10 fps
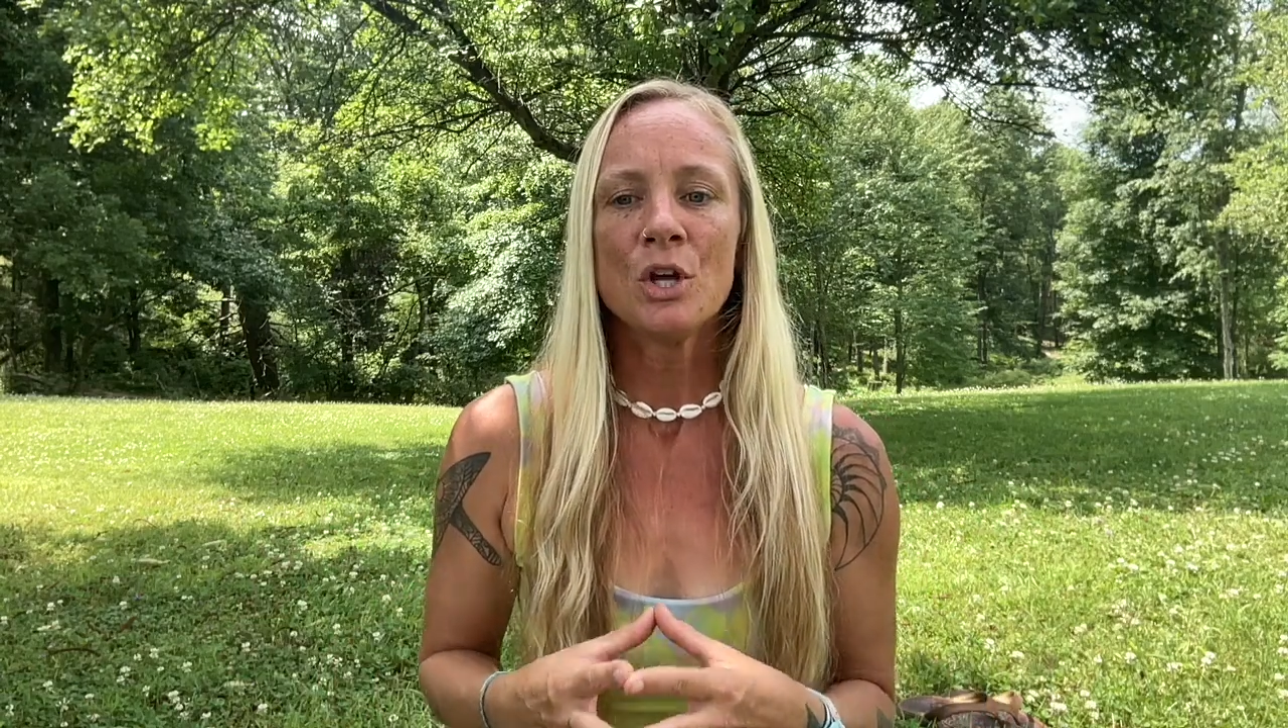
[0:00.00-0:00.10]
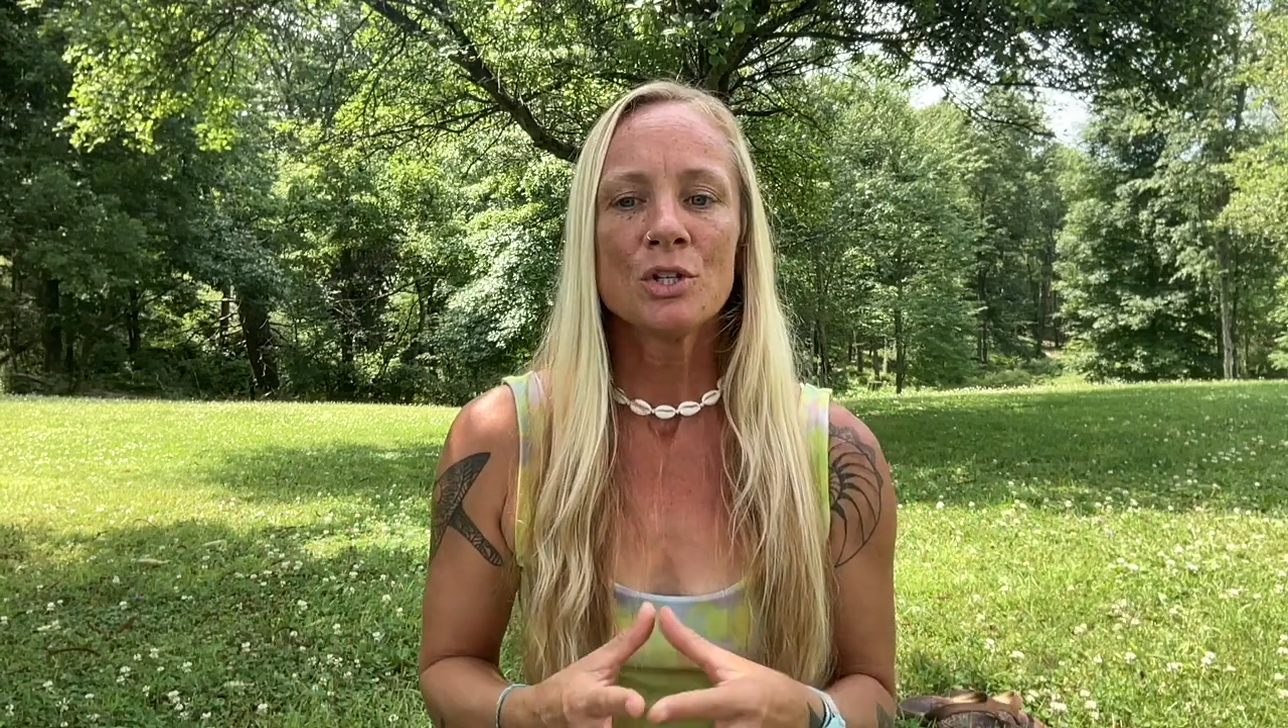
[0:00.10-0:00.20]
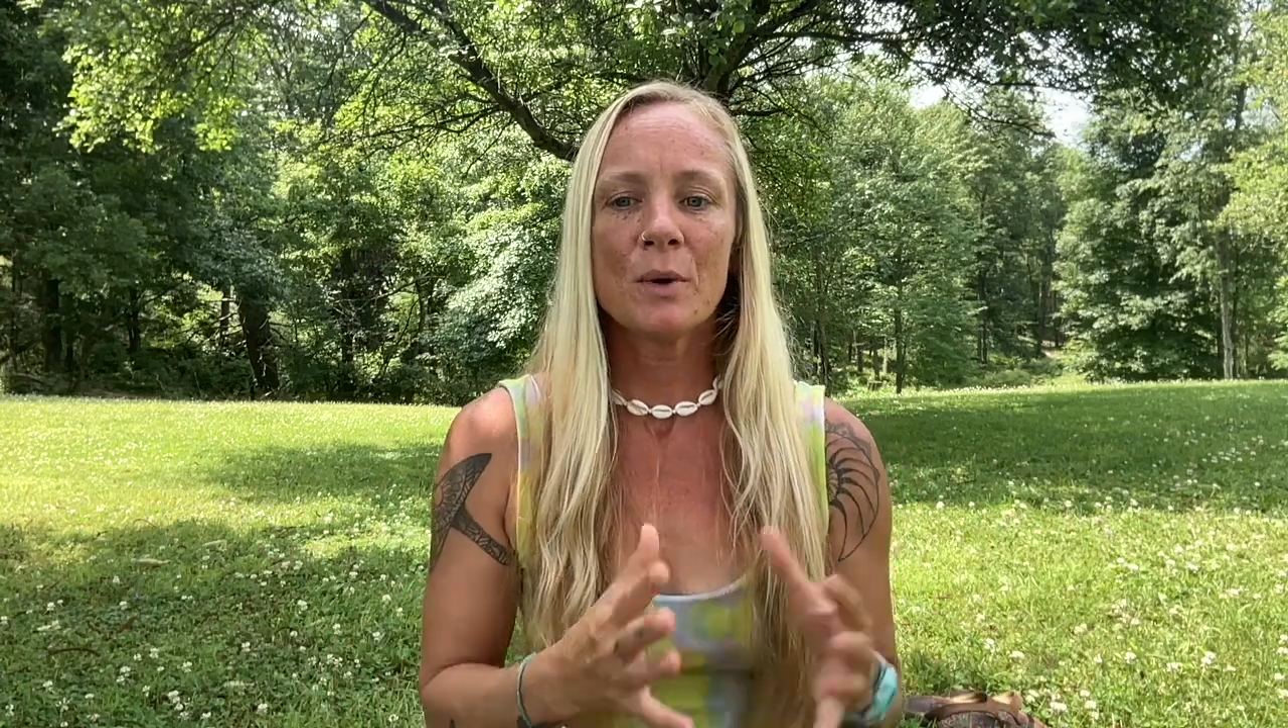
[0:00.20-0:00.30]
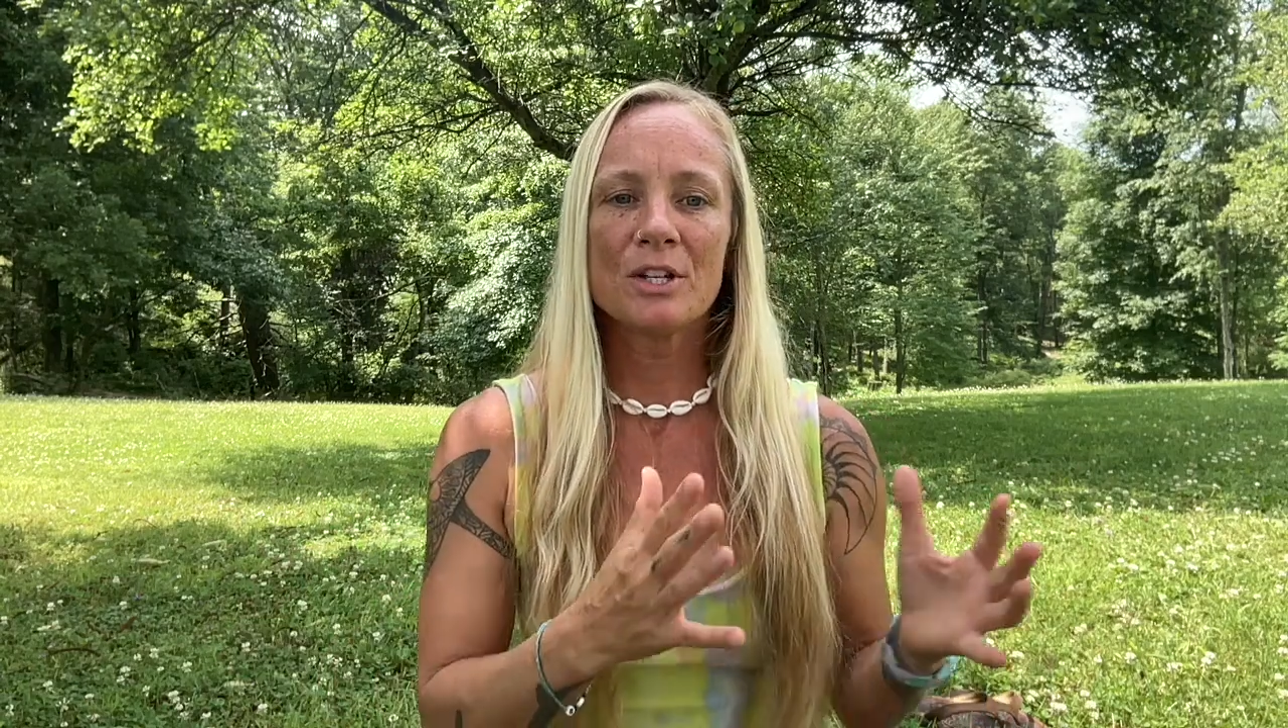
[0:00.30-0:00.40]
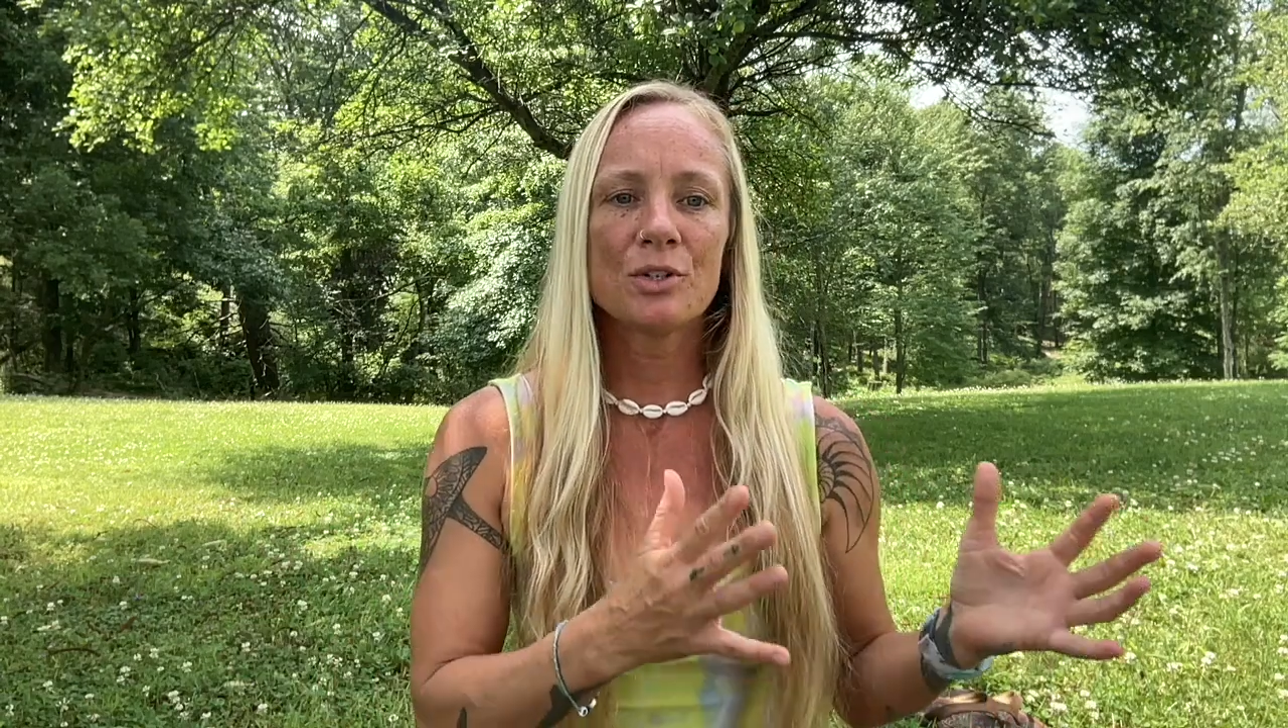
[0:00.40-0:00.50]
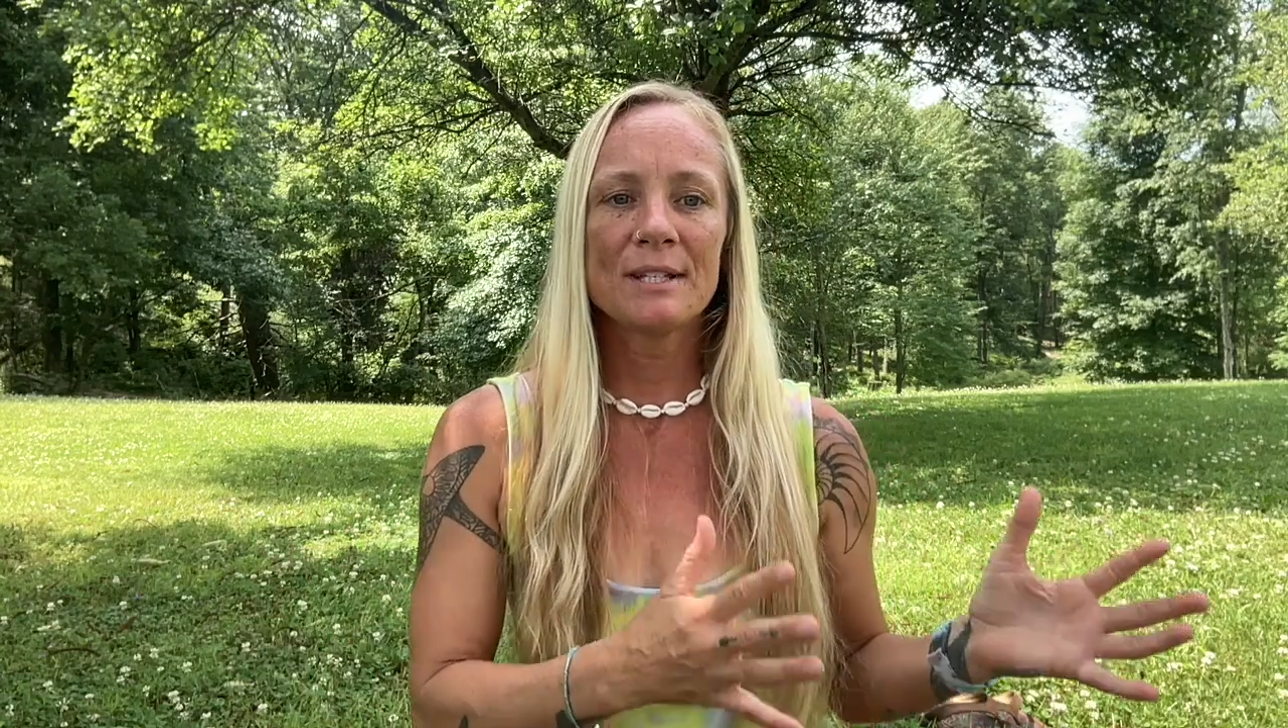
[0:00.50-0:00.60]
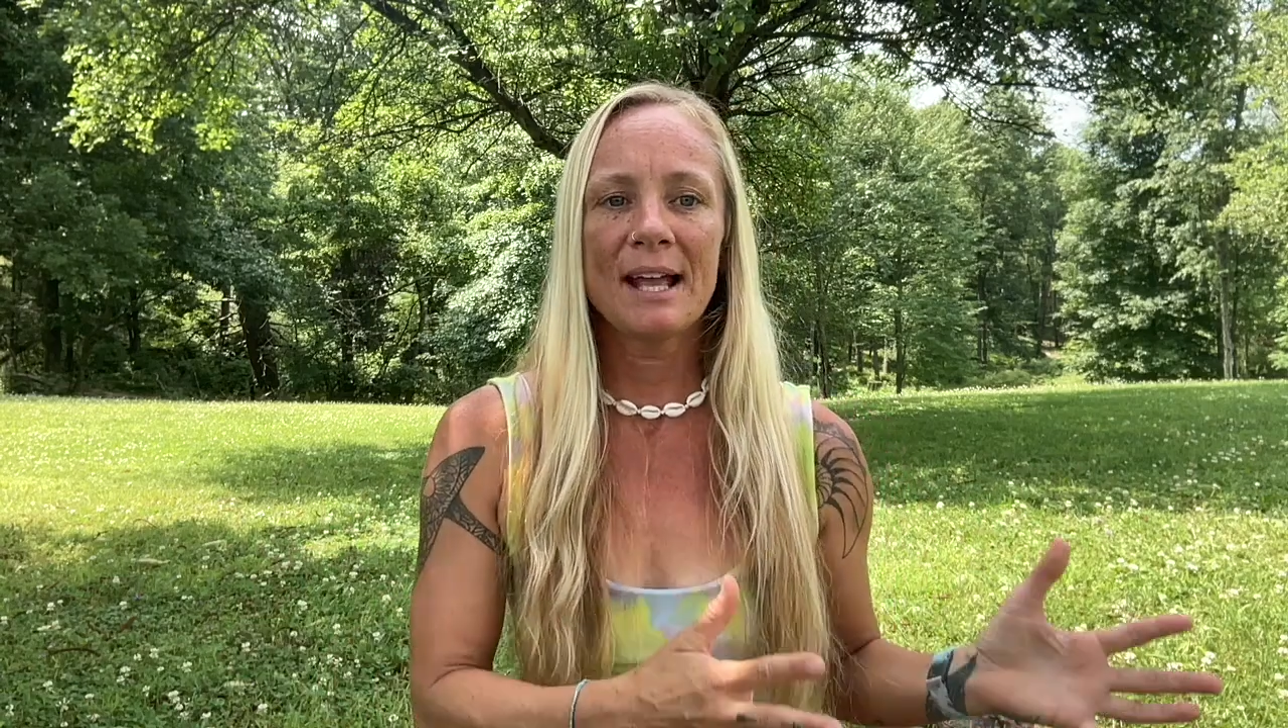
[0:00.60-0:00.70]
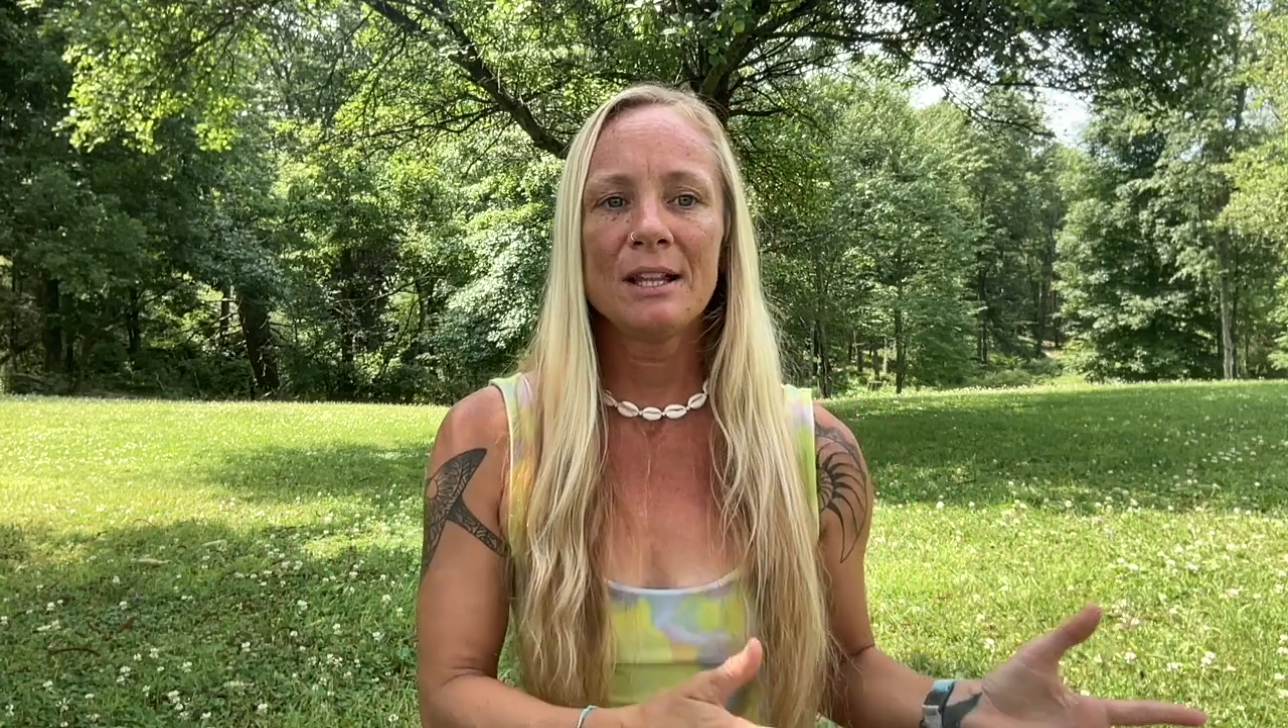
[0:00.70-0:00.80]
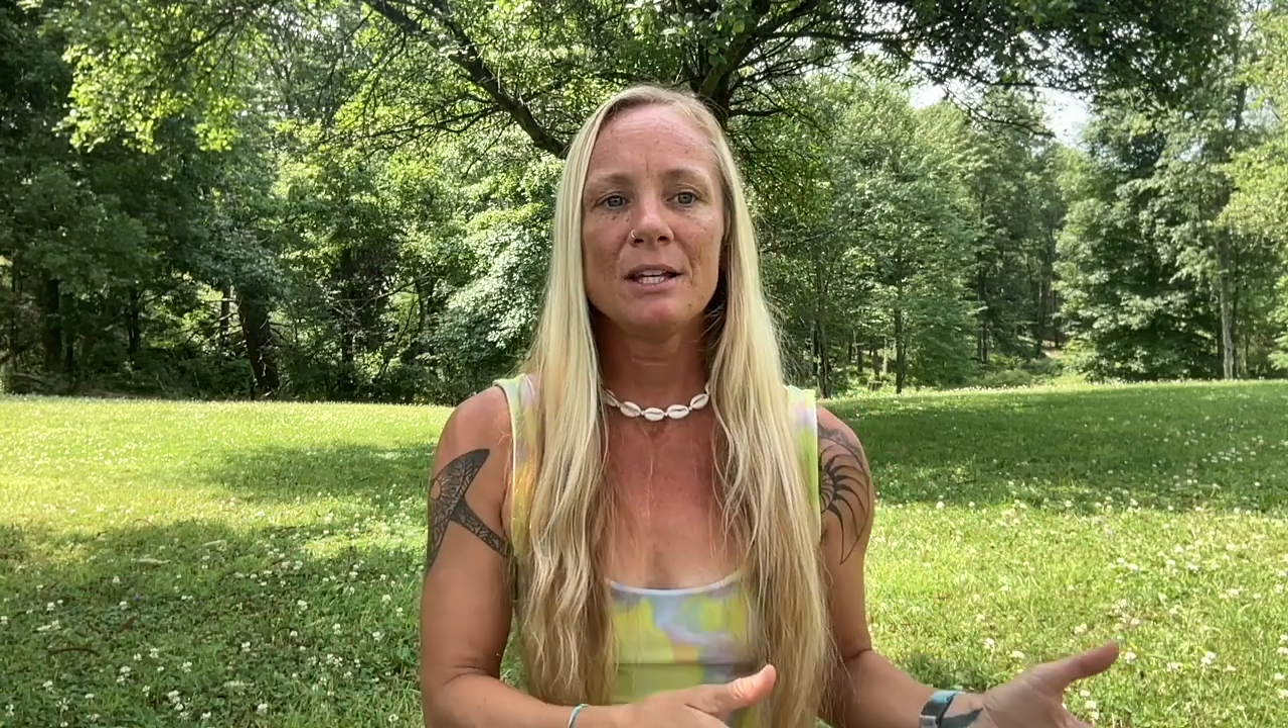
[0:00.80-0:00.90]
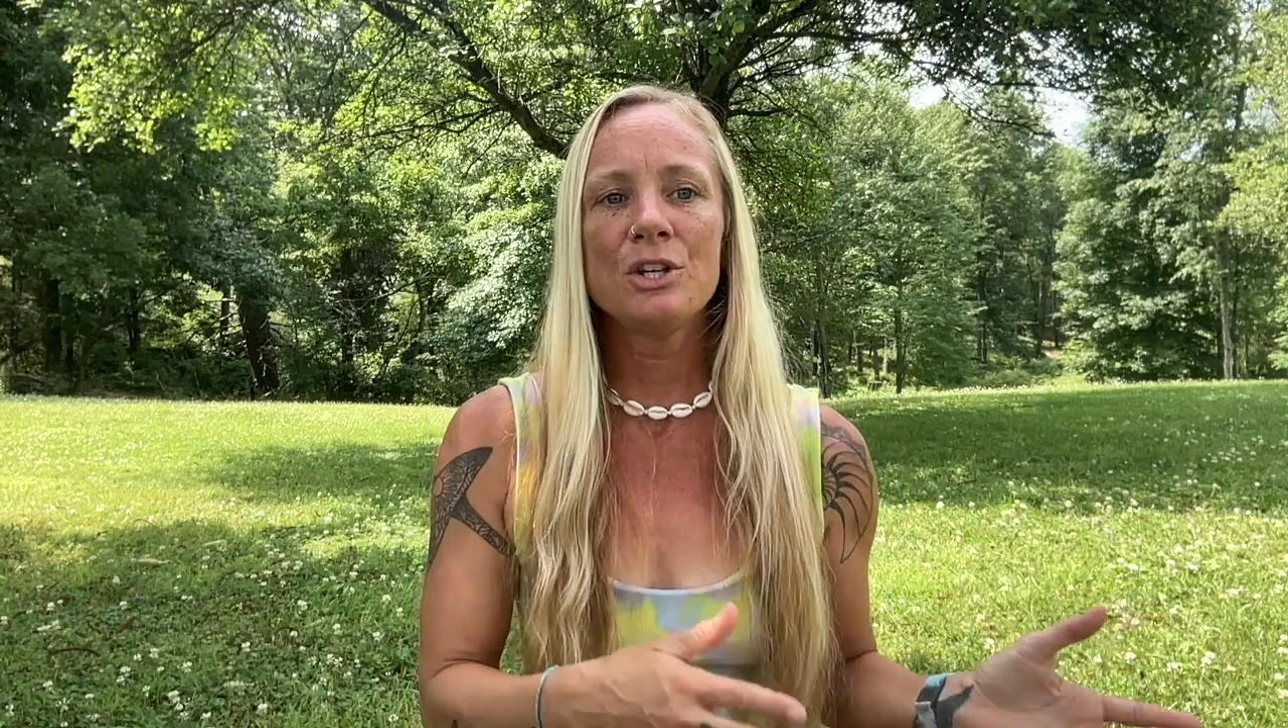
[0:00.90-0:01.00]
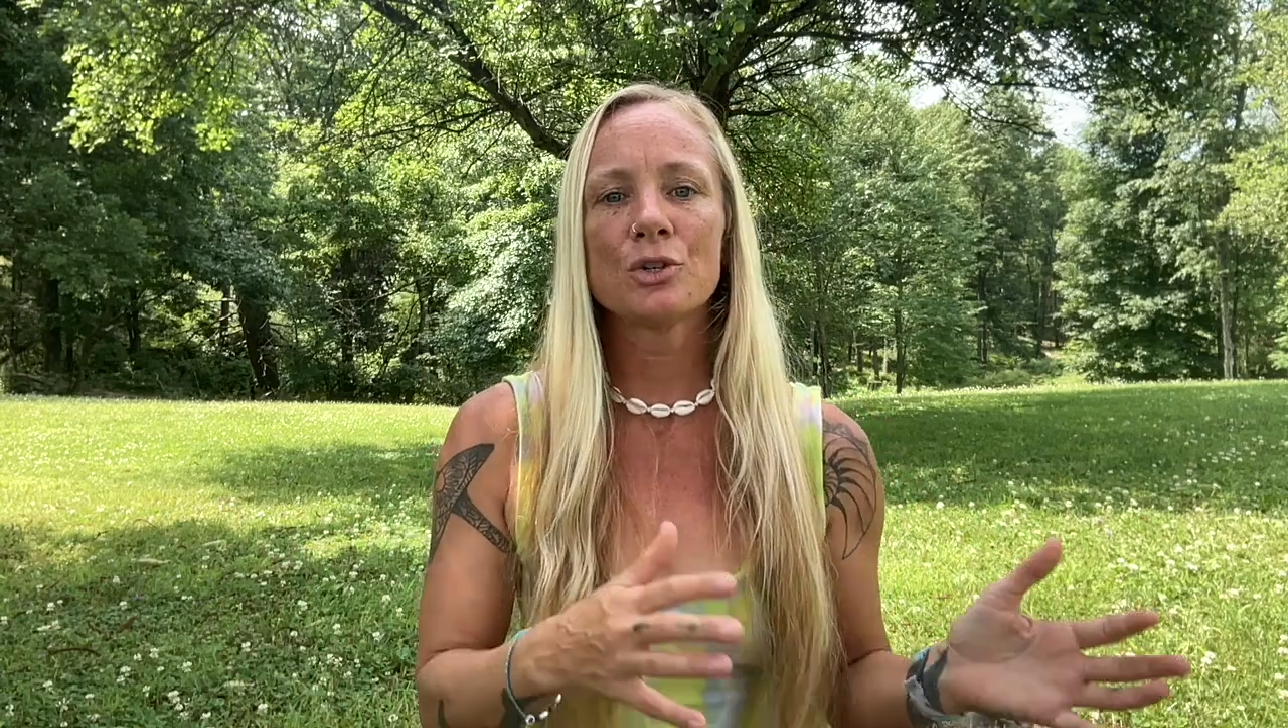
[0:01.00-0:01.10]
So as you're telling